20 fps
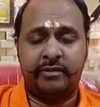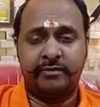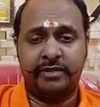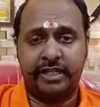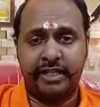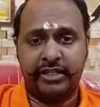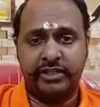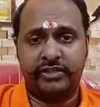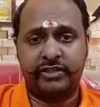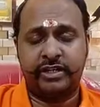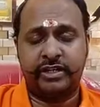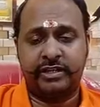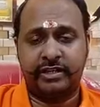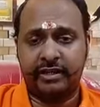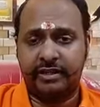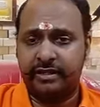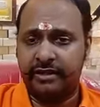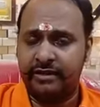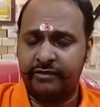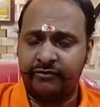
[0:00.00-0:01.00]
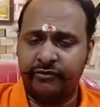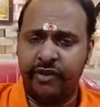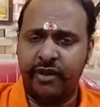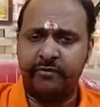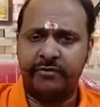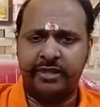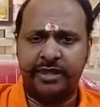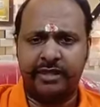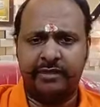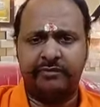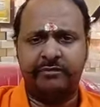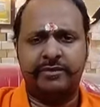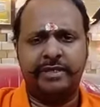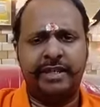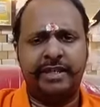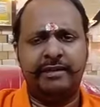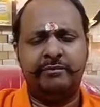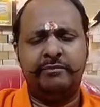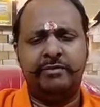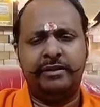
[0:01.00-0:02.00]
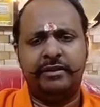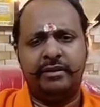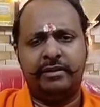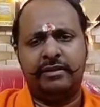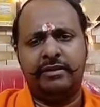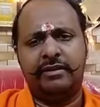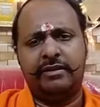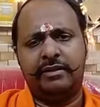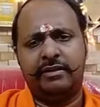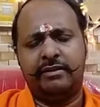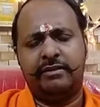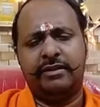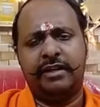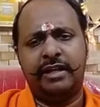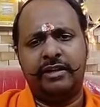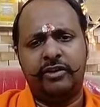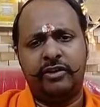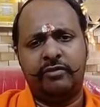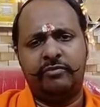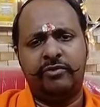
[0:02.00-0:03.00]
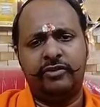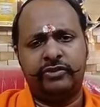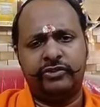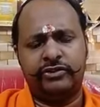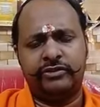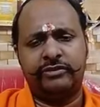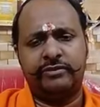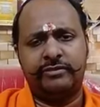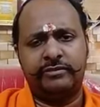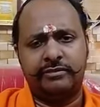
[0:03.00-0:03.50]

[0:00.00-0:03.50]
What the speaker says: the instructor, inform them, then read your books.